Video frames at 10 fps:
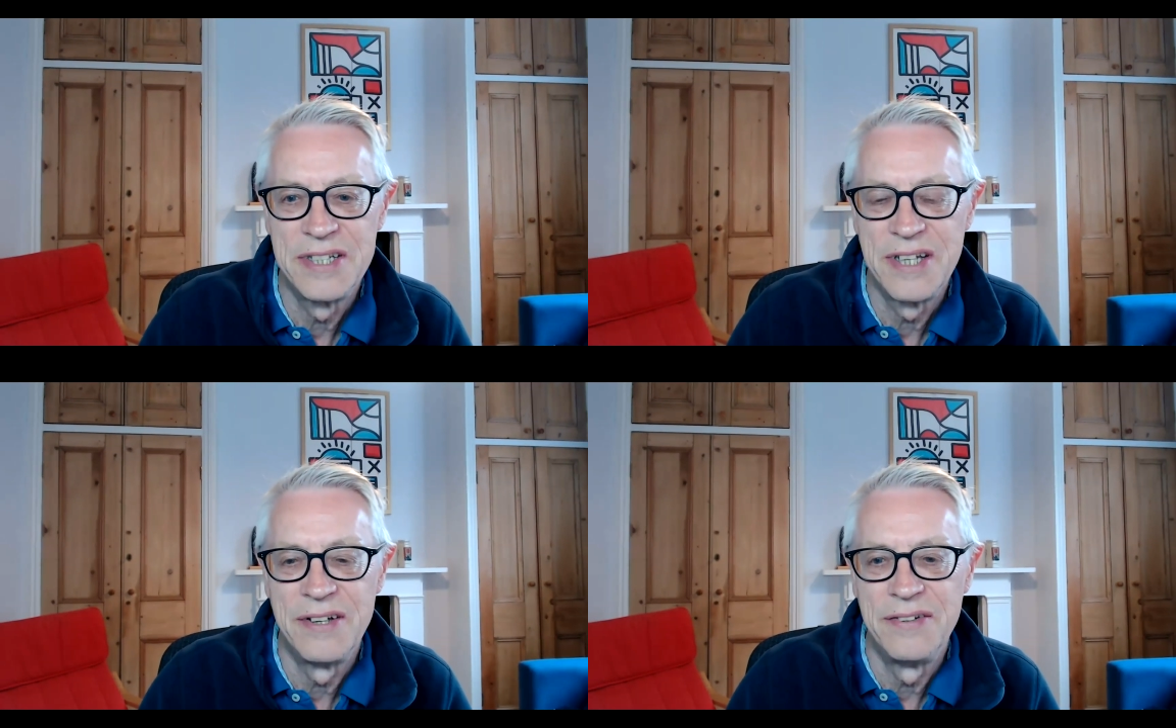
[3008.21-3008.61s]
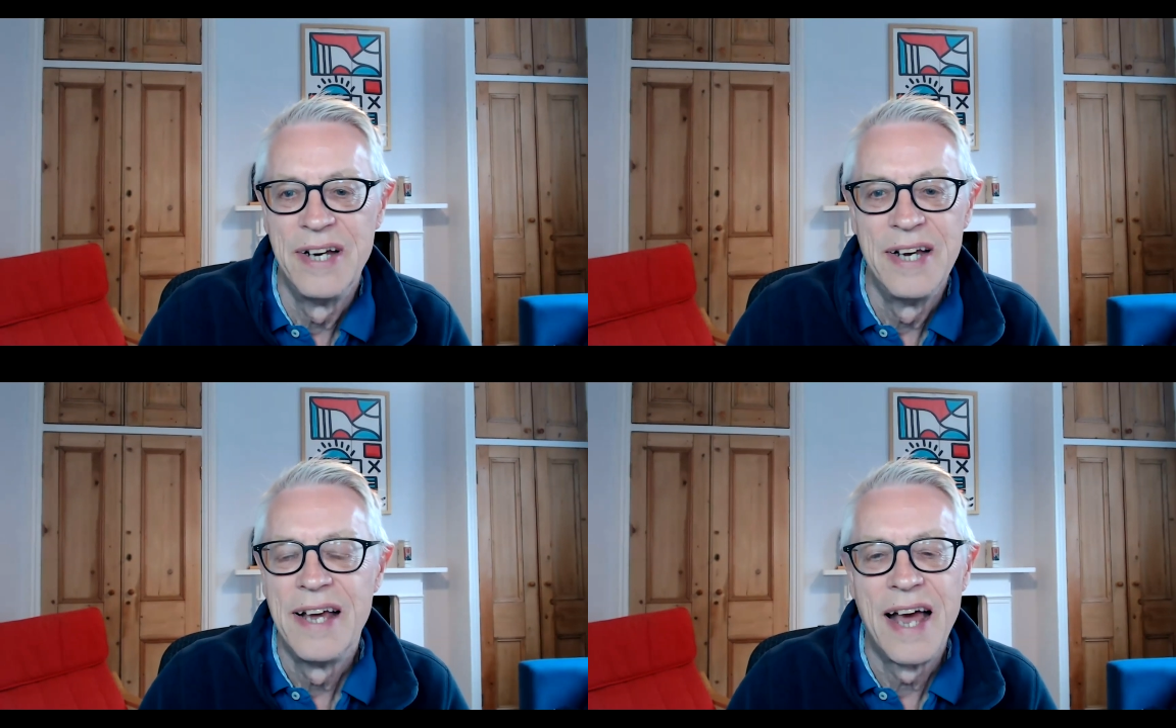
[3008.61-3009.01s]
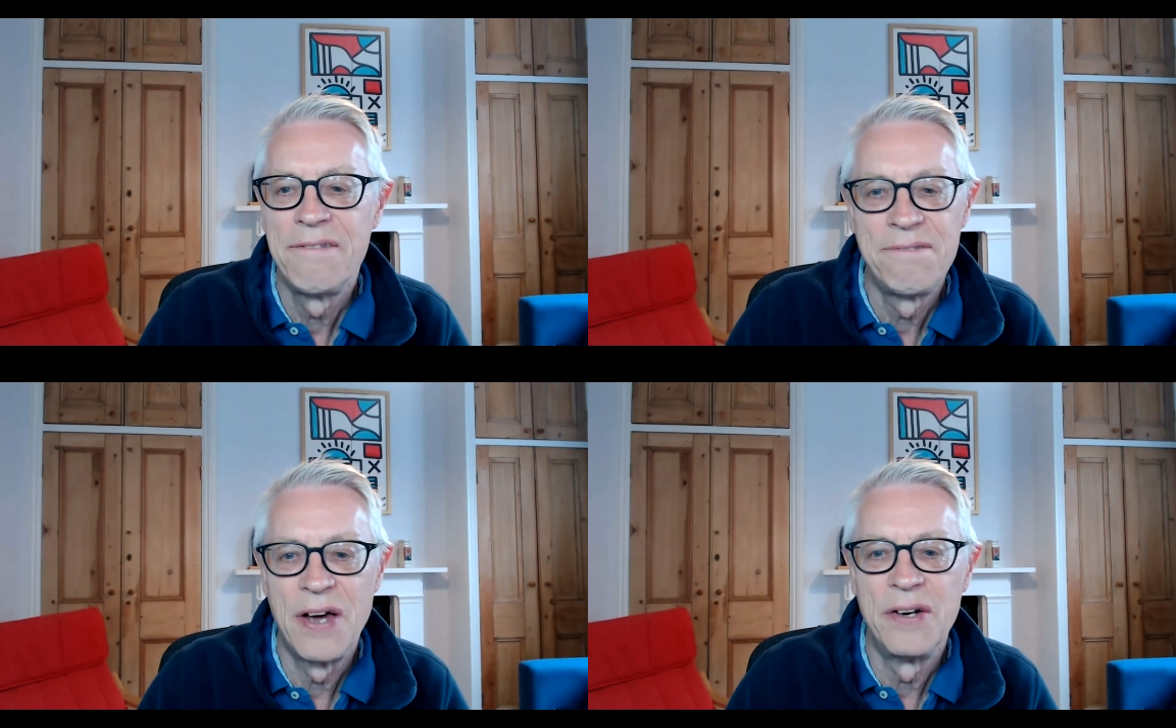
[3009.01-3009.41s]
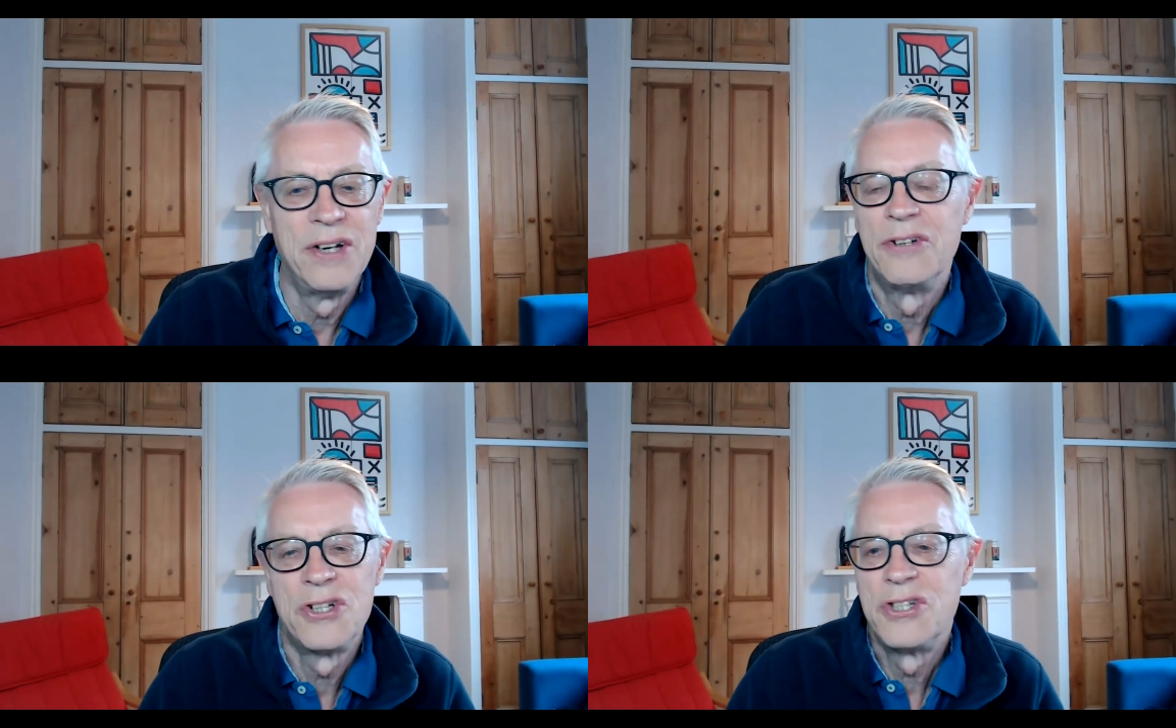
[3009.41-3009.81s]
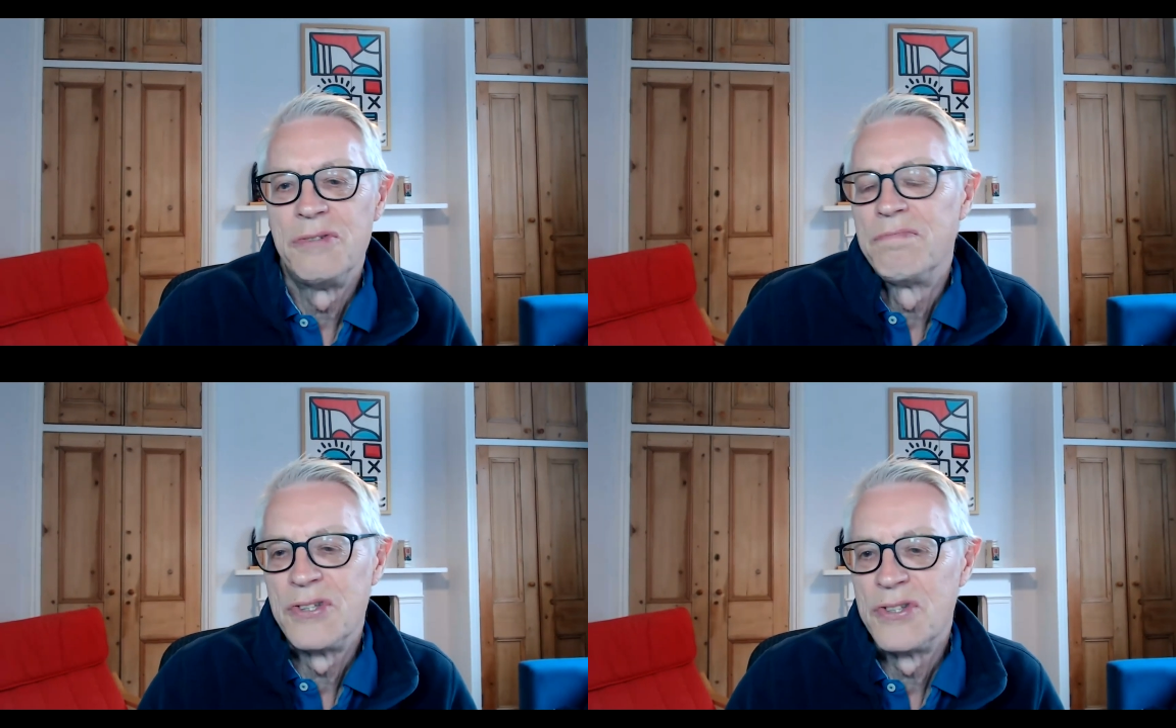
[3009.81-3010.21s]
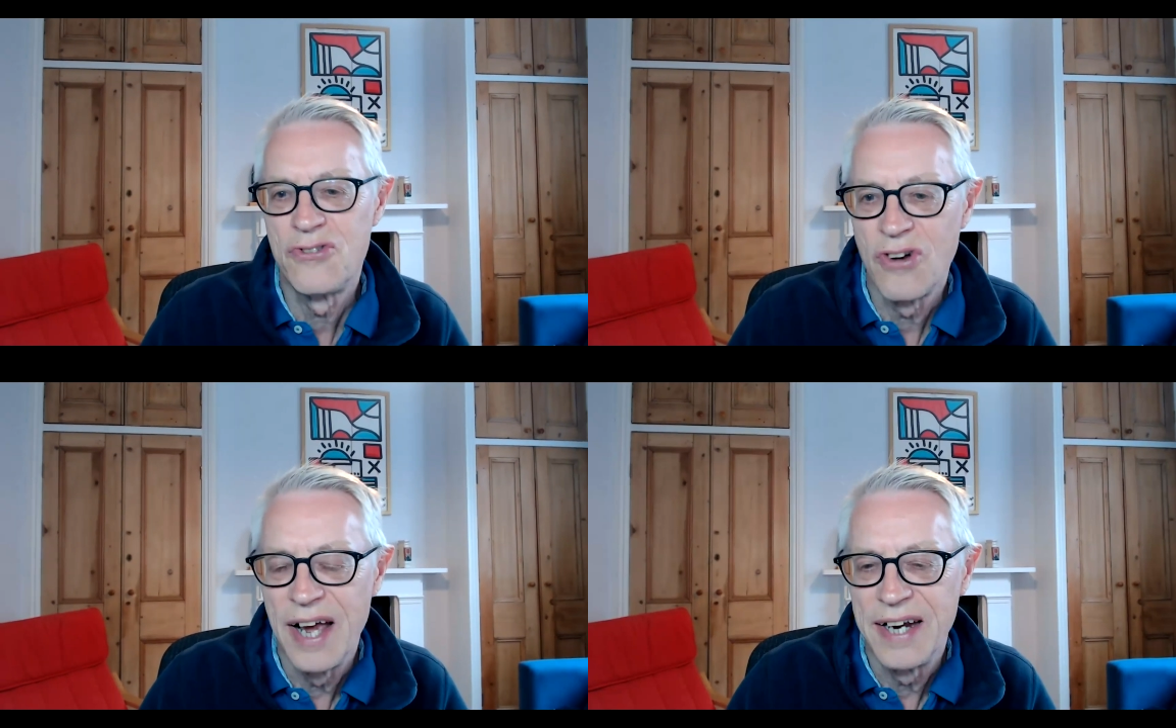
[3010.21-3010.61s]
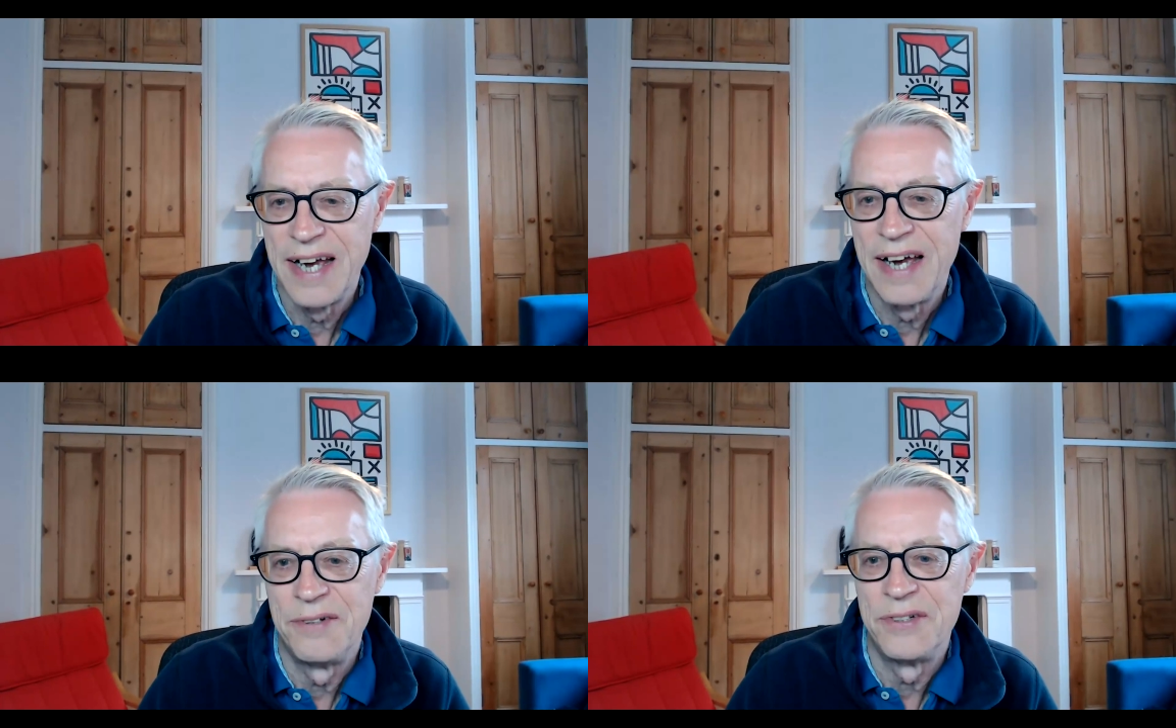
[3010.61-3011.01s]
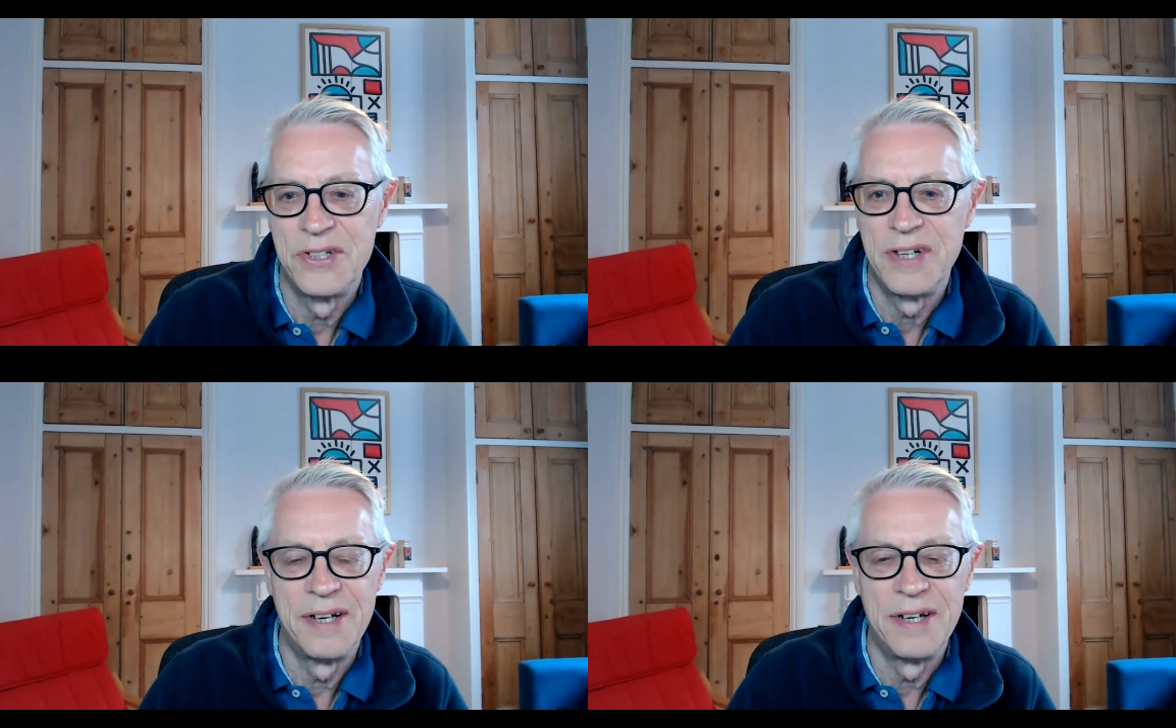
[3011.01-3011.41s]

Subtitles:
So have fun, just try it out,